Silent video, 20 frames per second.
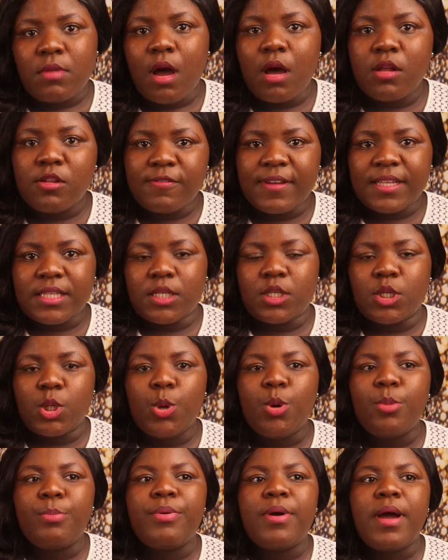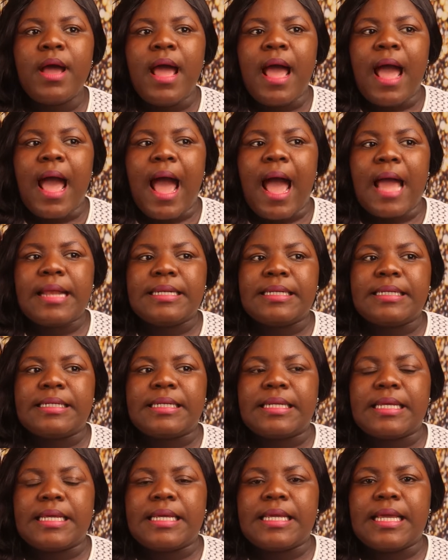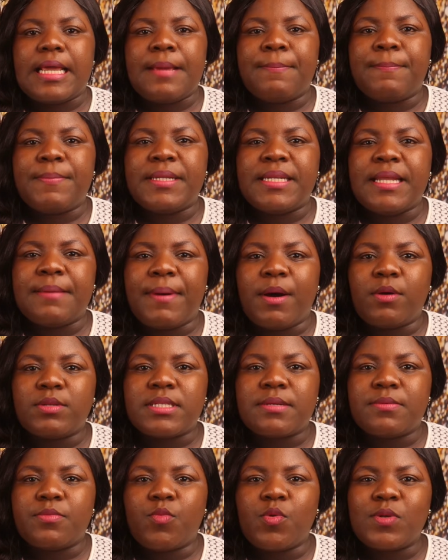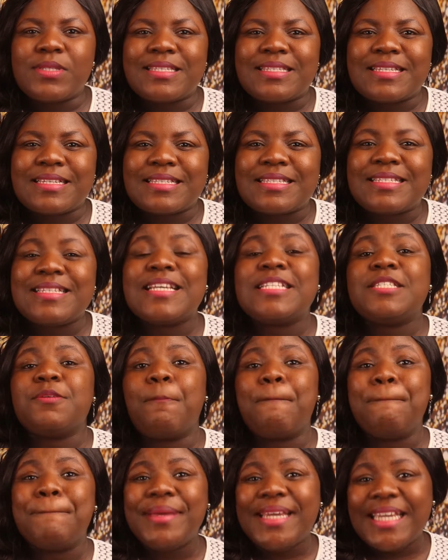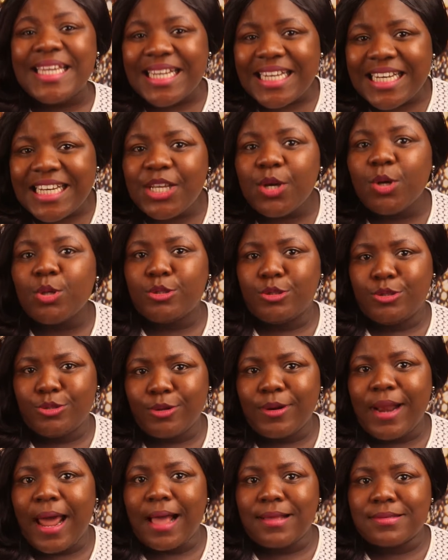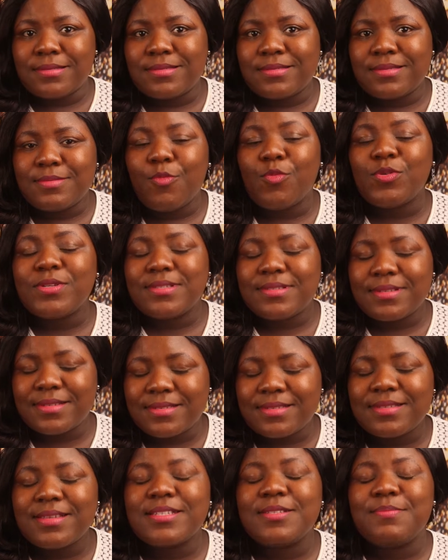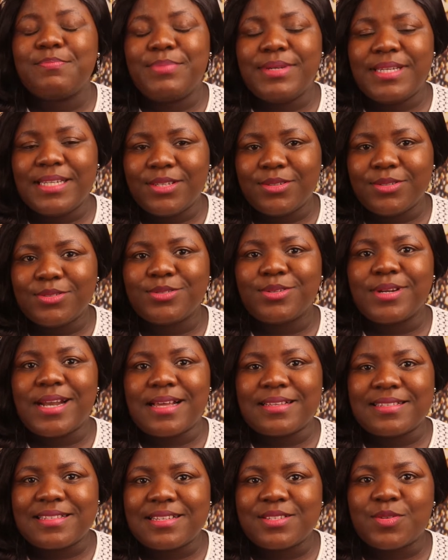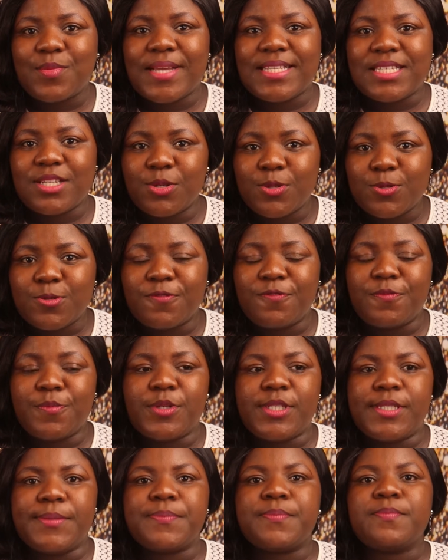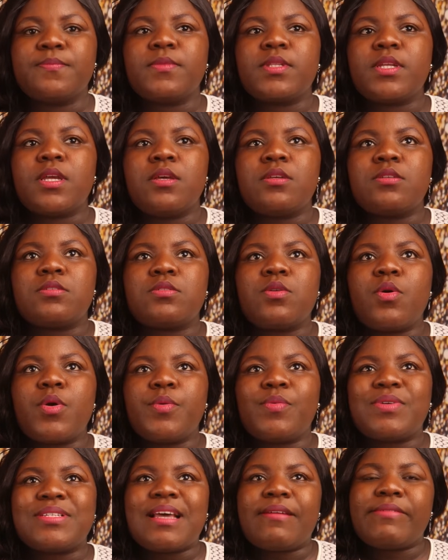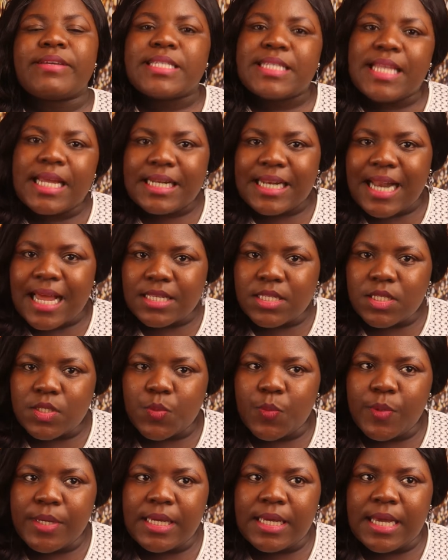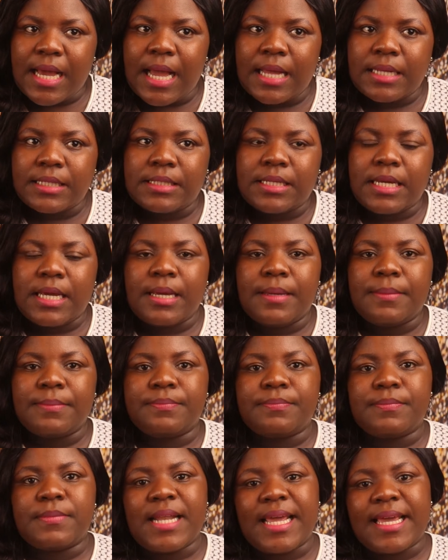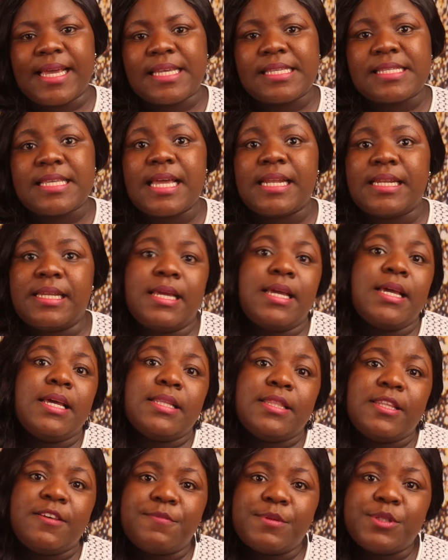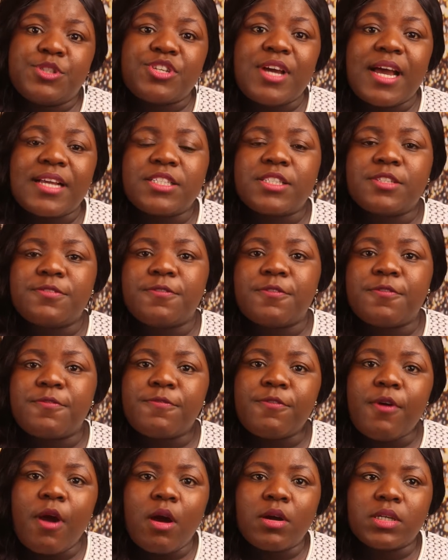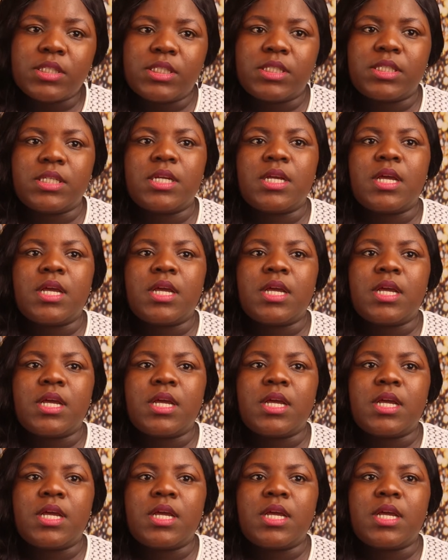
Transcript: all over the globe and in about $168 billion. $168 billion, that's quite a lot of money. So he was arrested last week and like I said, they've been charged for fraud.